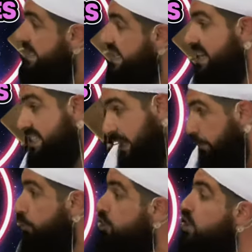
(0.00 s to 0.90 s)
to my son, listen,
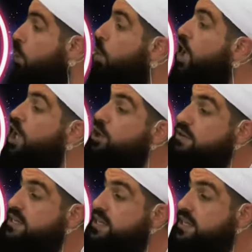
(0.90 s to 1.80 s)
put the
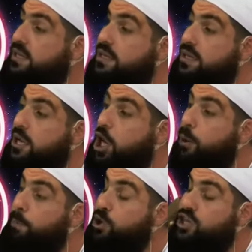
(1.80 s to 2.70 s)
world,
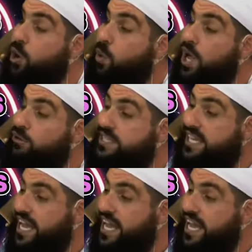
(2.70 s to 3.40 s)
put the world